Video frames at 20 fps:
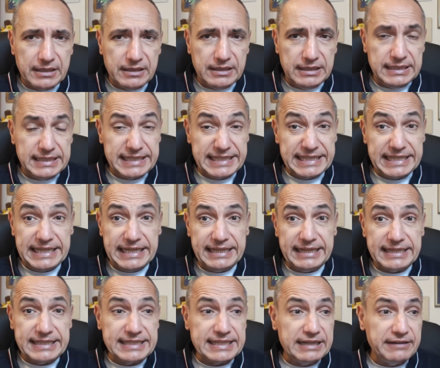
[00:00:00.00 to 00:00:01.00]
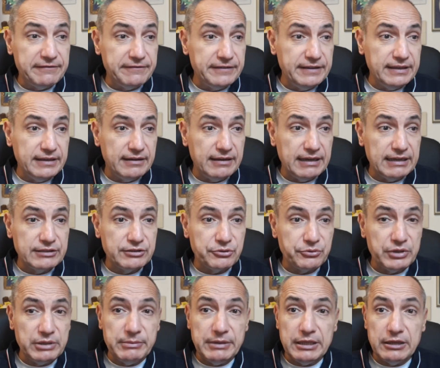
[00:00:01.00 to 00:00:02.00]
is seen as something
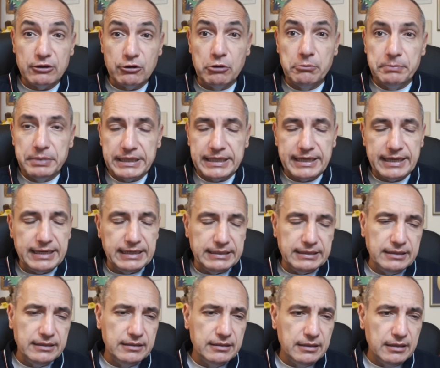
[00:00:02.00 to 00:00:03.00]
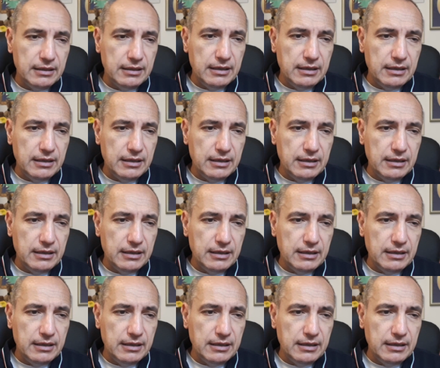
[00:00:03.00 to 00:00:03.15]
extremely complicated